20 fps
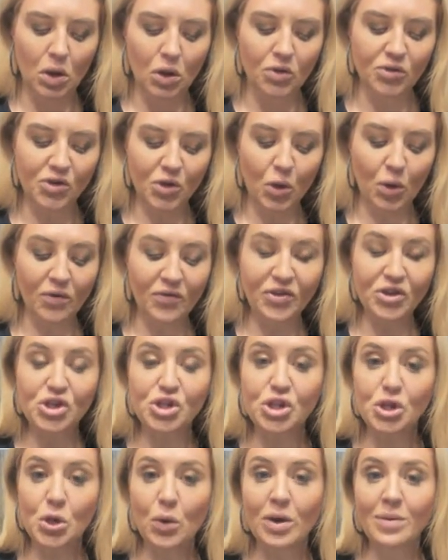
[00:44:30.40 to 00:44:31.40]
so if it's
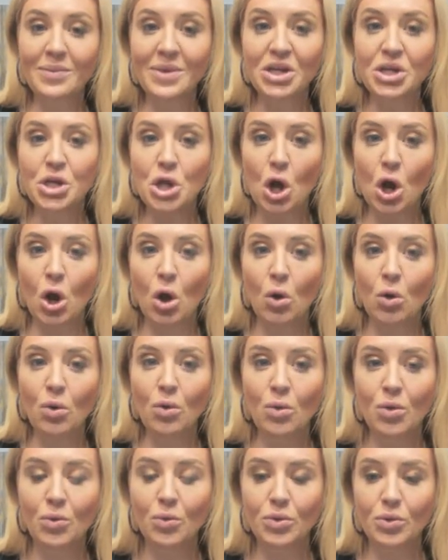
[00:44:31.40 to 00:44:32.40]
showing me
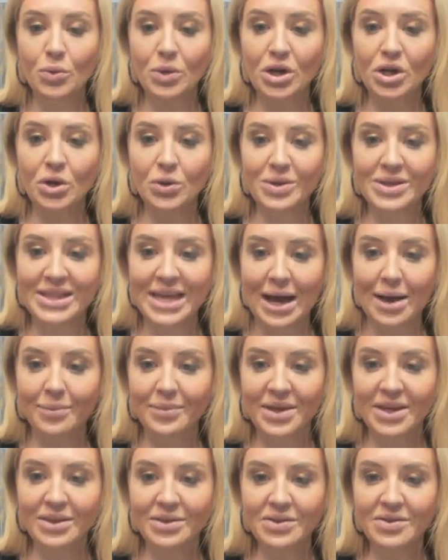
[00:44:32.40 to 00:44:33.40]
no, you want to know what that
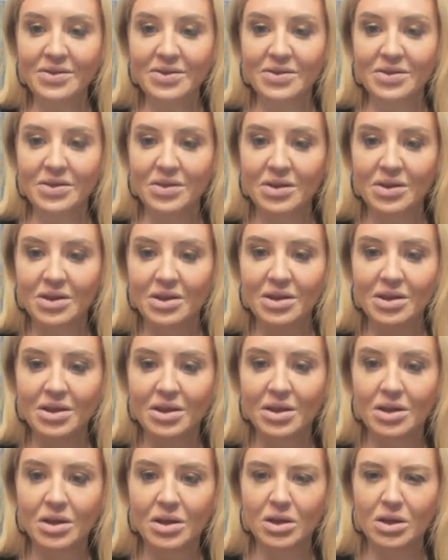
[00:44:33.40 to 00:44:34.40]
means?
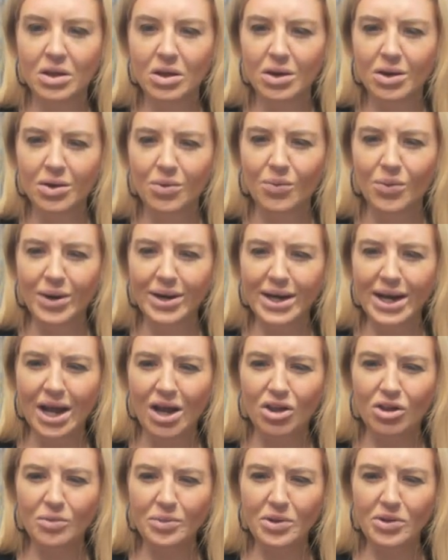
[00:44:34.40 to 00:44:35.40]
What
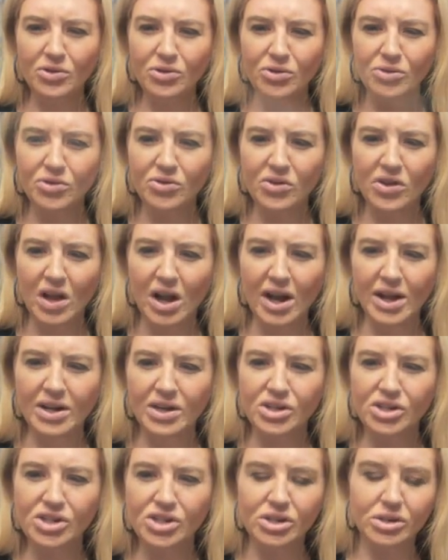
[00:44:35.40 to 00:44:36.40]
elements or sign
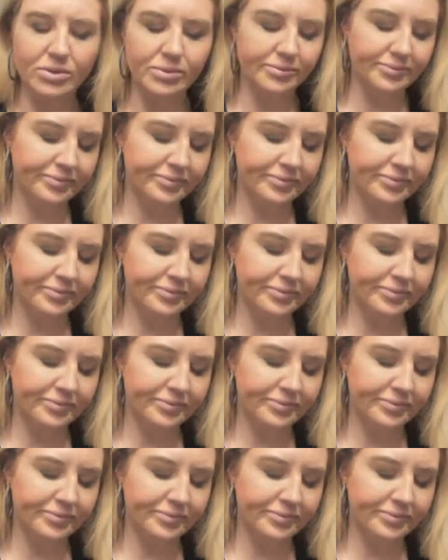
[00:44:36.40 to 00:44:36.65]
is...